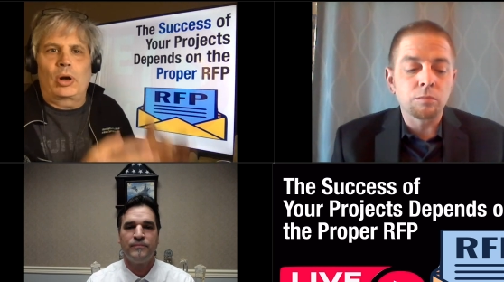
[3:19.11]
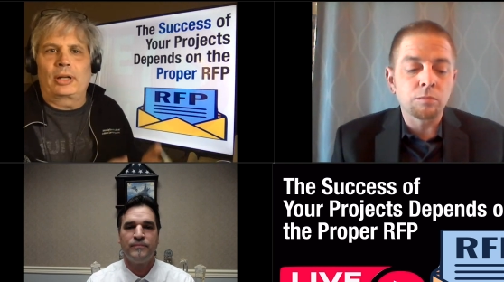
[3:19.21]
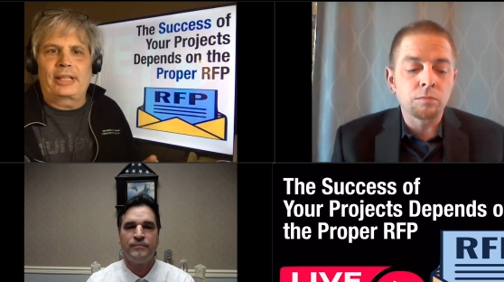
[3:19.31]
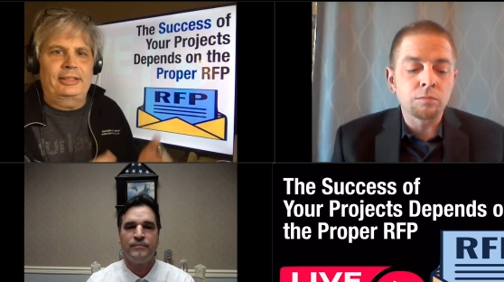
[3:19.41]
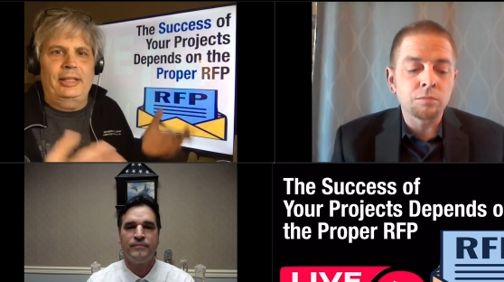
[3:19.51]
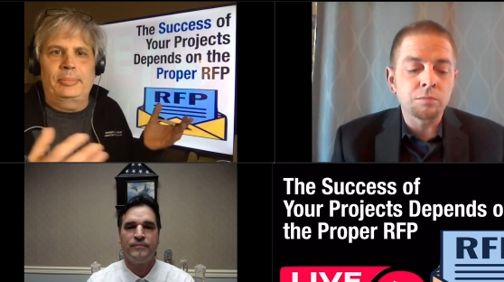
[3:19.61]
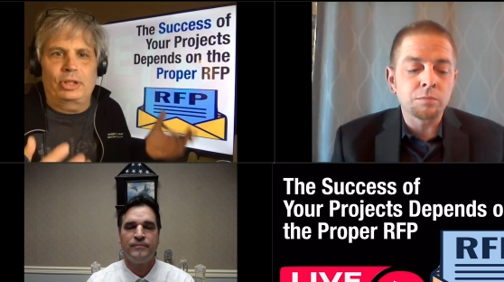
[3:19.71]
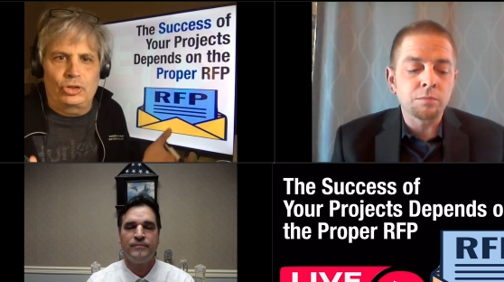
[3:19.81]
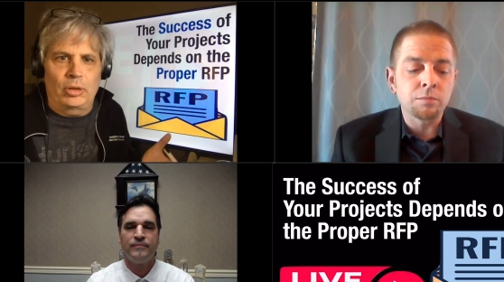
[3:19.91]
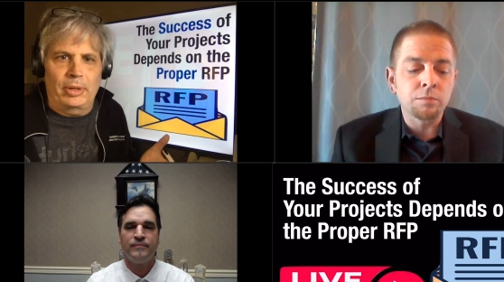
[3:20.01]
Speaker 1: work. That seems
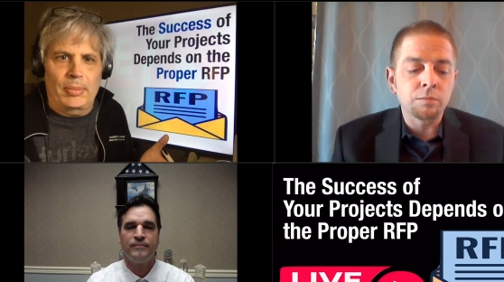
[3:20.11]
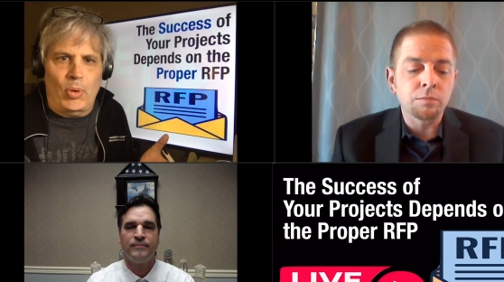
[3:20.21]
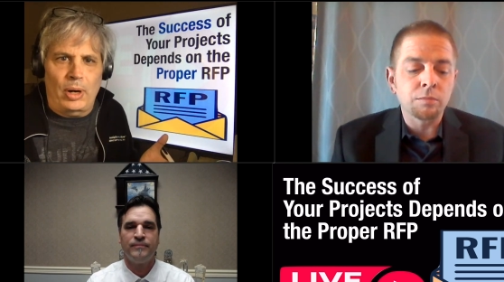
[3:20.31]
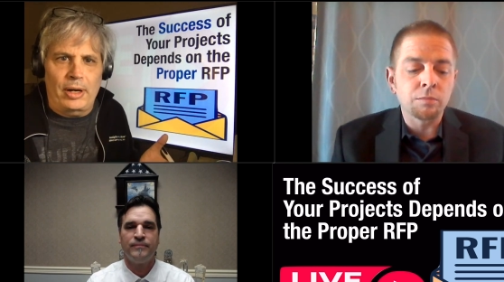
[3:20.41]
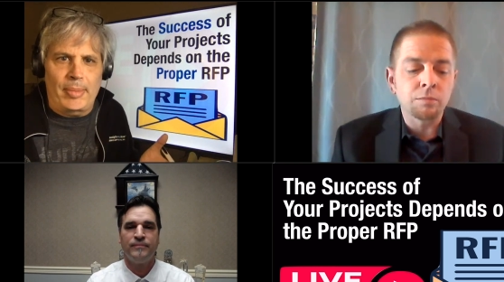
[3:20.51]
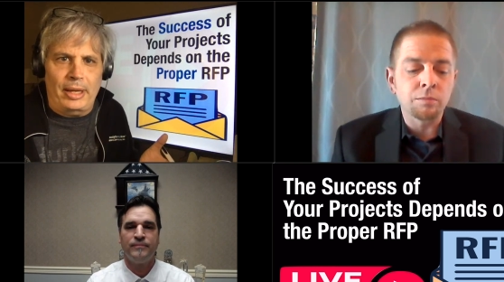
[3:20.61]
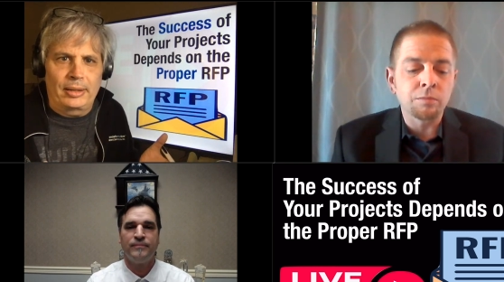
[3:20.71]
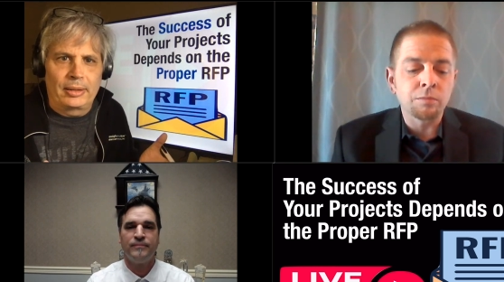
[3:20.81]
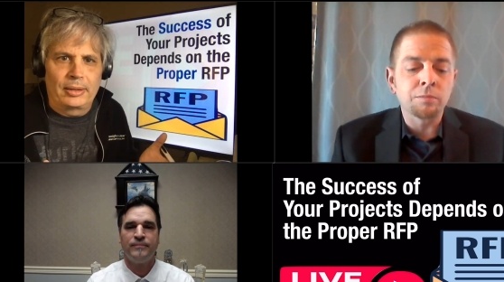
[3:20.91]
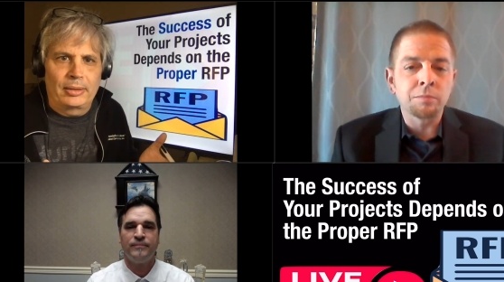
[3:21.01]
extremely important to
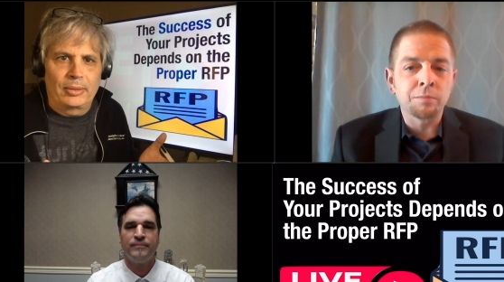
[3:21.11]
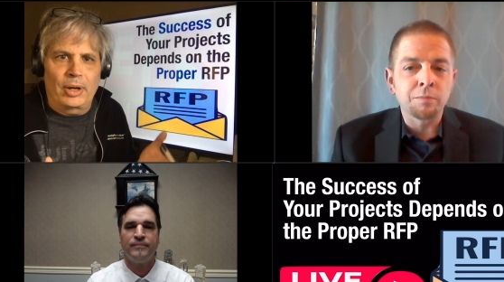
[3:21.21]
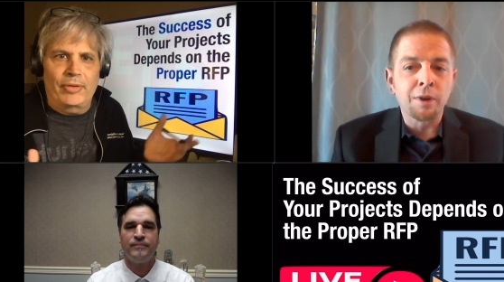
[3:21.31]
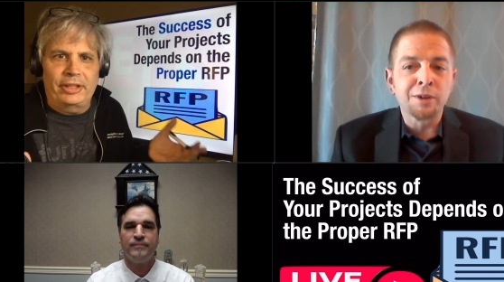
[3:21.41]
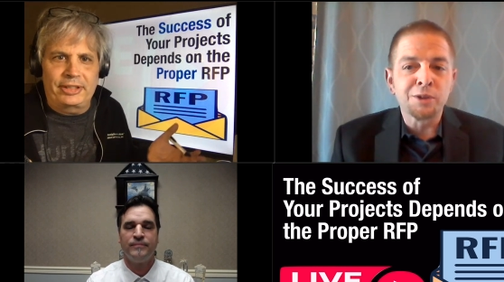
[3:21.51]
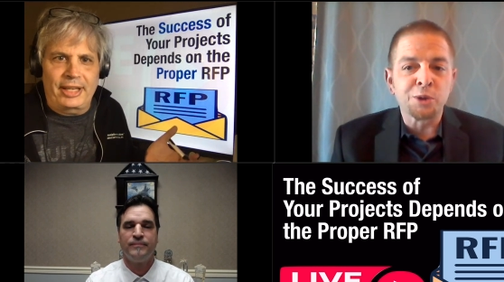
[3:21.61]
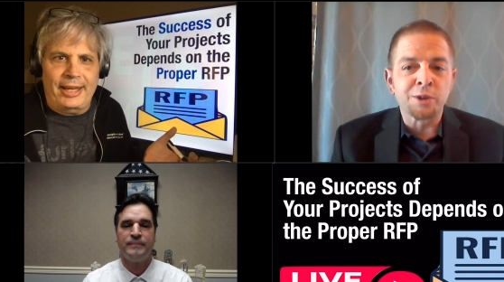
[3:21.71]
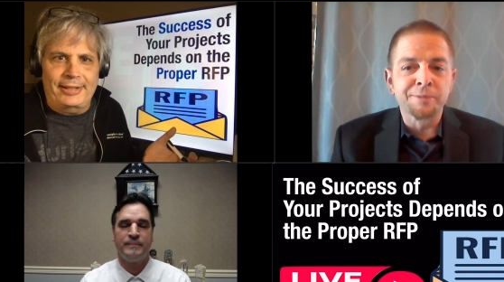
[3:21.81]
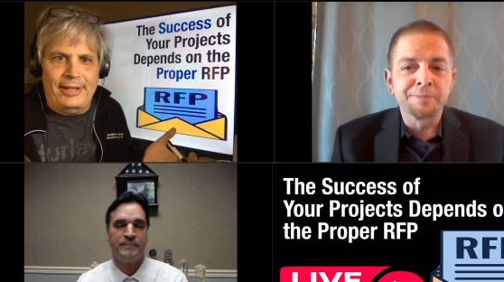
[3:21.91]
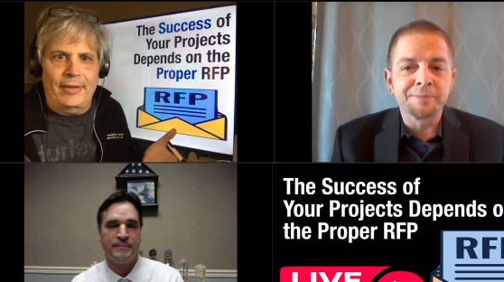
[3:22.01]
me. When everything's going
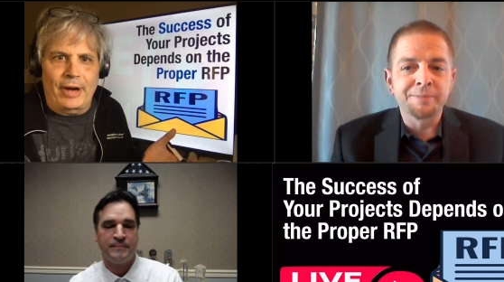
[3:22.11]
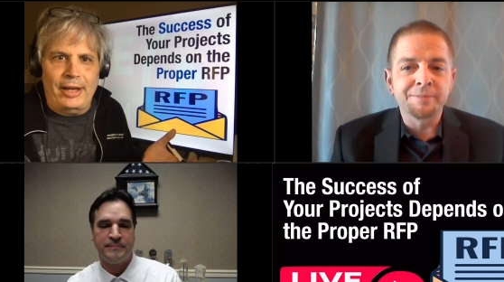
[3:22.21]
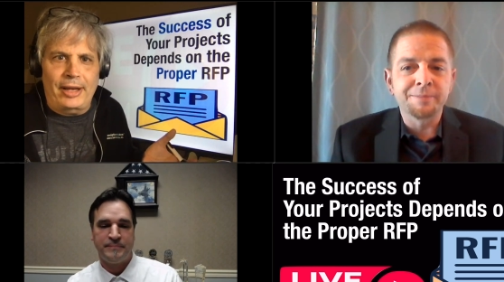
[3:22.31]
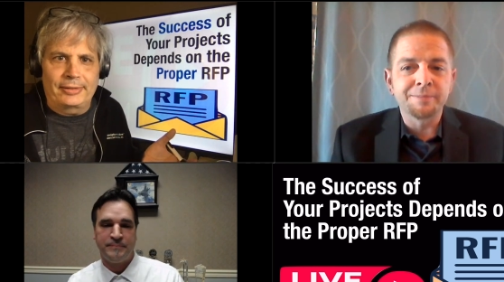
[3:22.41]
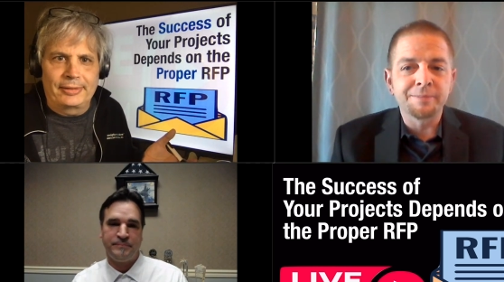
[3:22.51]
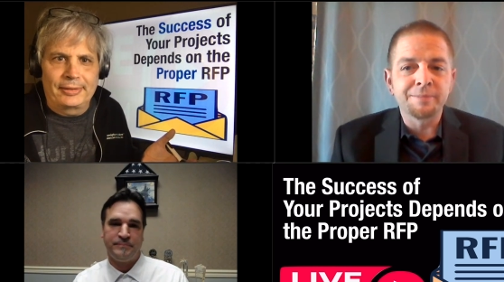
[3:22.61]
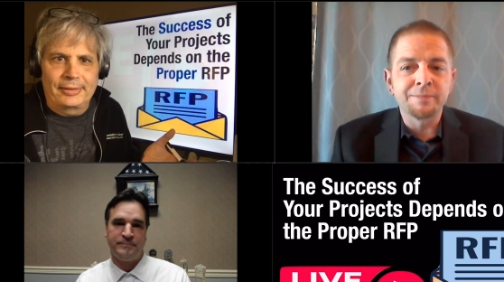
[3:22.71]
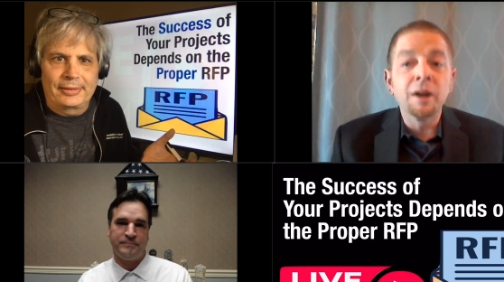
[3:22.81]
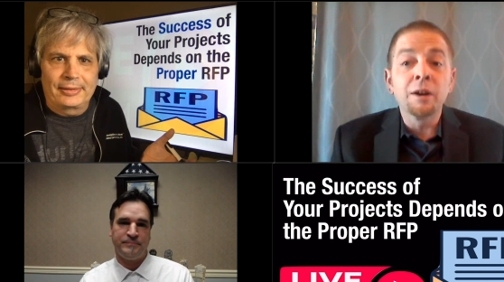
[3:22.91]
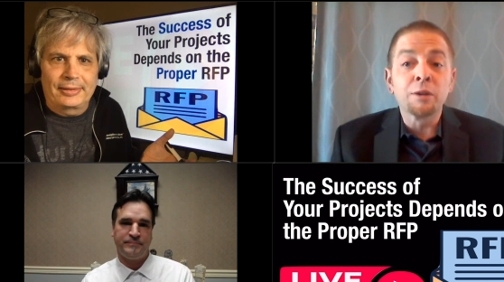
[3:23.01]
to get done, right?
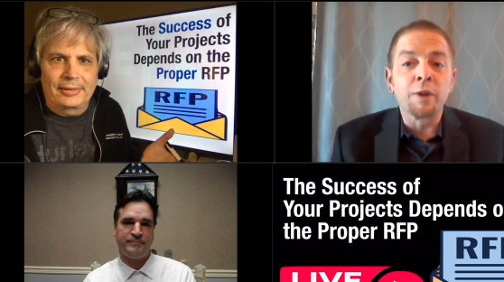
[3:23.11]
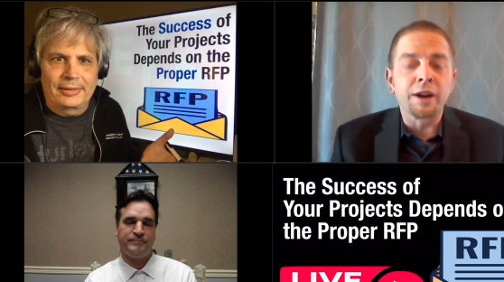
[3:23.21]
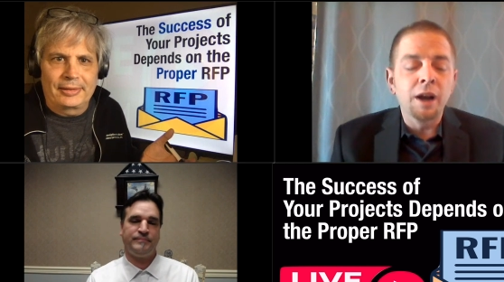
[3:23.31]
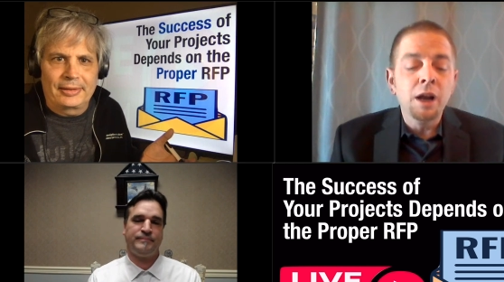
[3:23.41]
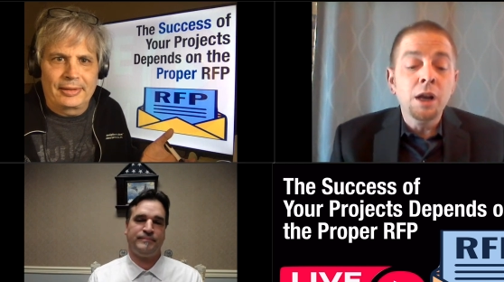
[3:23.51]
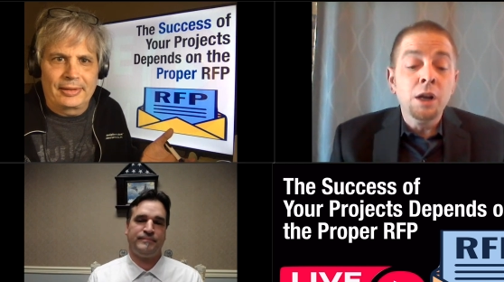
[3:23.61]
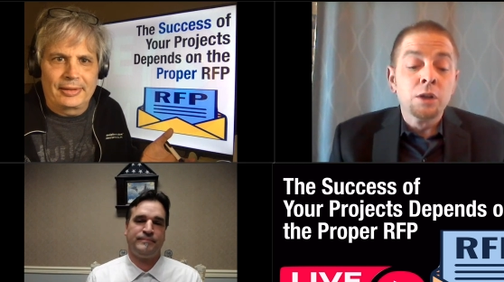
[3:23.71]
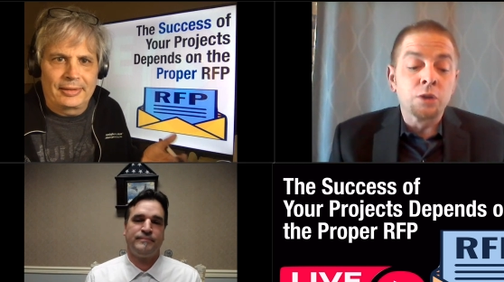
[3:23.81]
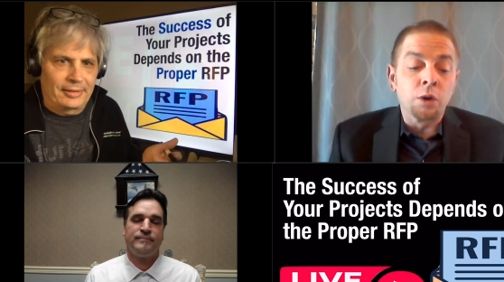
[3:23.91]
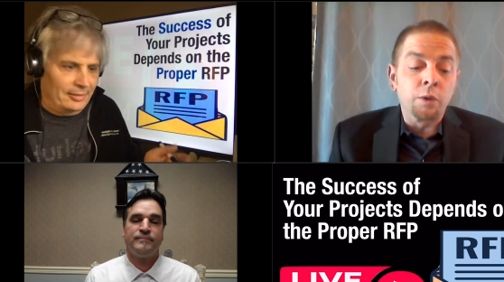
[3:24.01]
Speaker 2: Right.
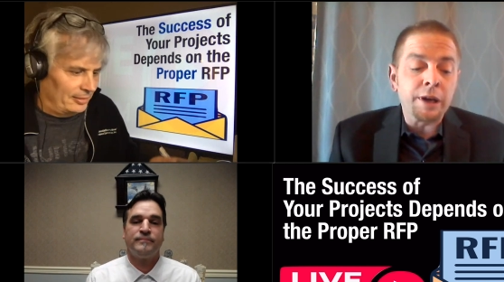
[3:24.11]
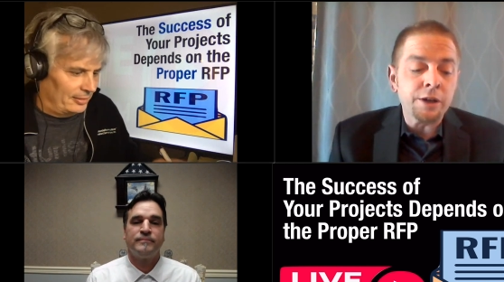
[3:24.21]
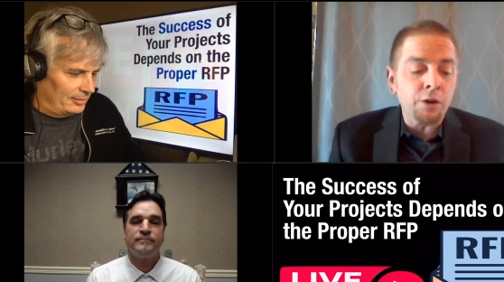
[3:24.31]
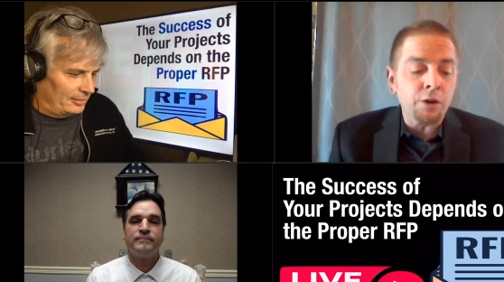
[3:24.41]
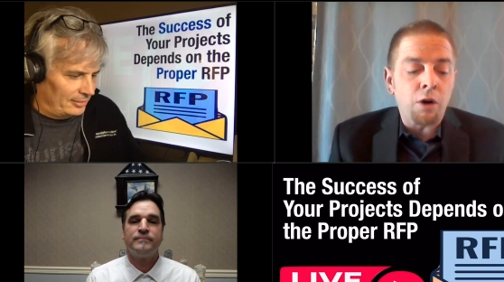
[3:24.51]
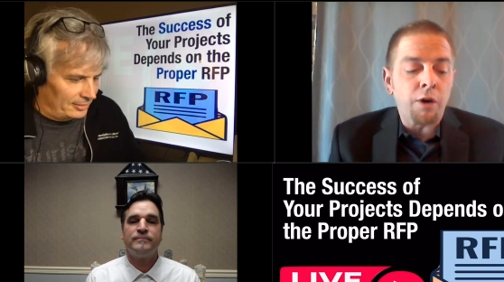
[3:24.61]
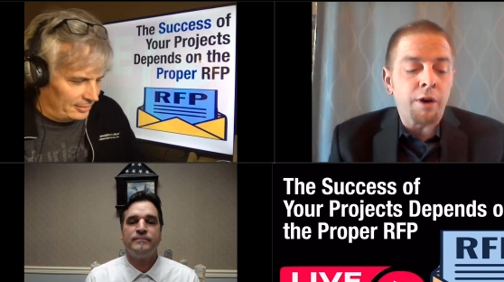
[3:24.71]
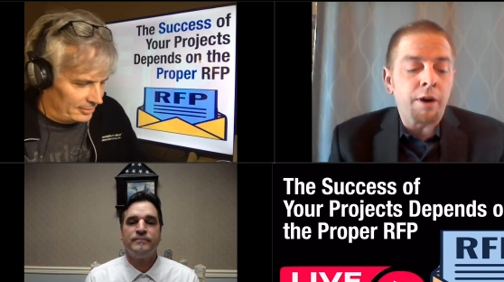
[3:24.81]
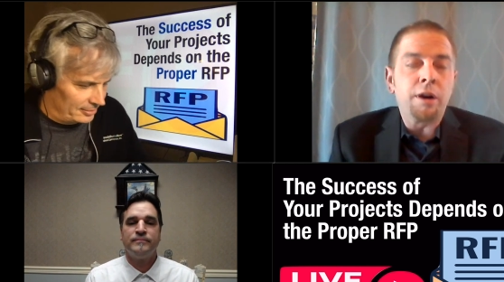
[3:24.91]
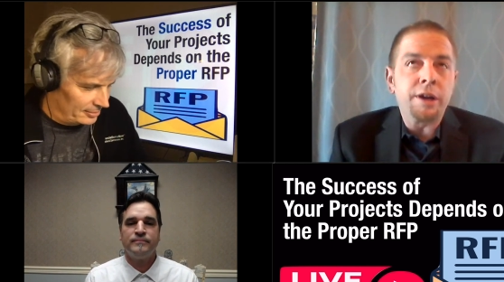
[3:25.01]
So in your R